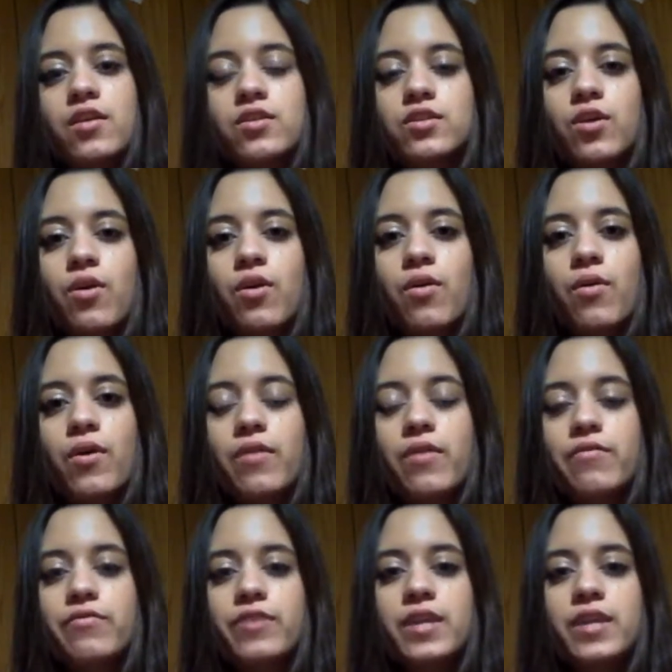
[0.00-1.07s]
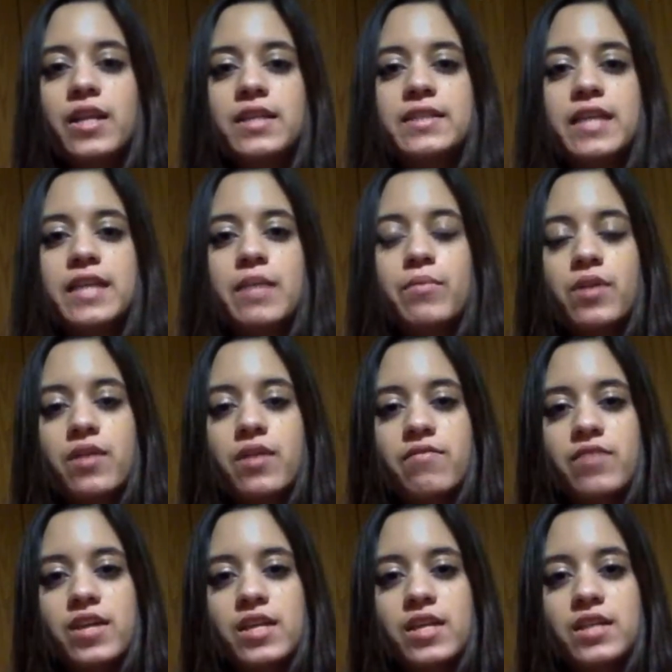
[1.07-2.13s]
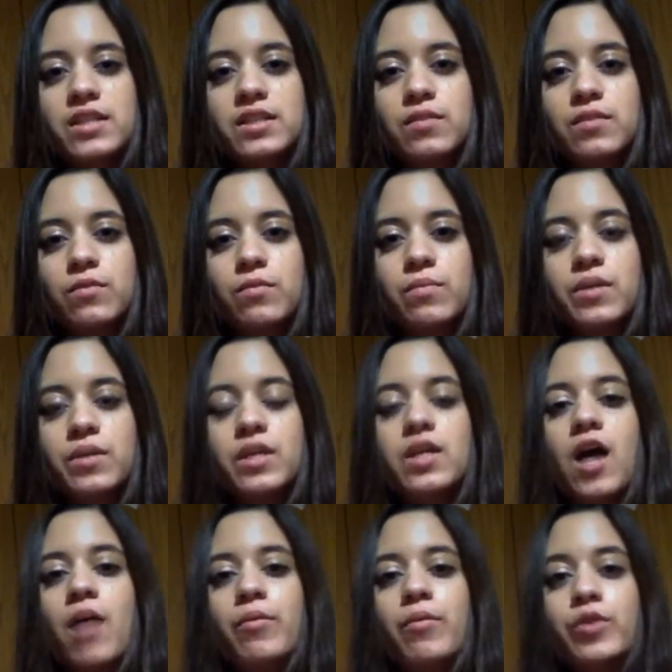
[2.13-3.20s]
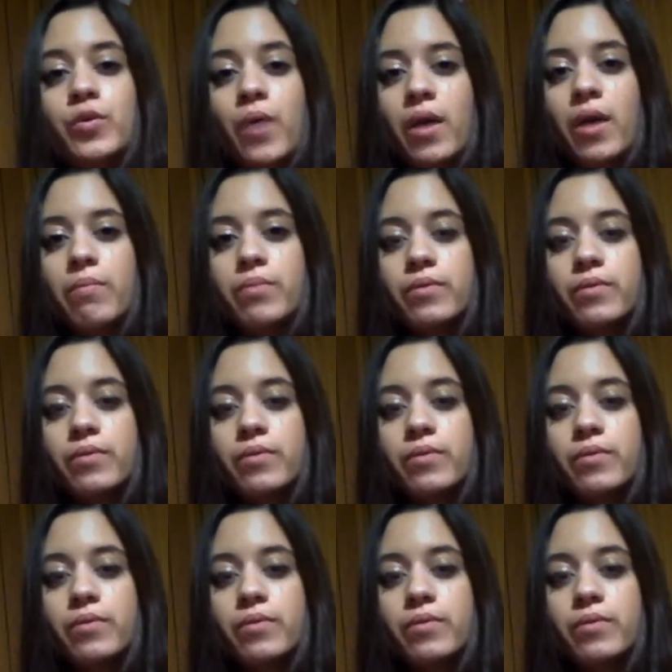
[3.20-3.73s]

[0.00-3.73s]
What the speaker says: So an example of this would be Gobble You Up,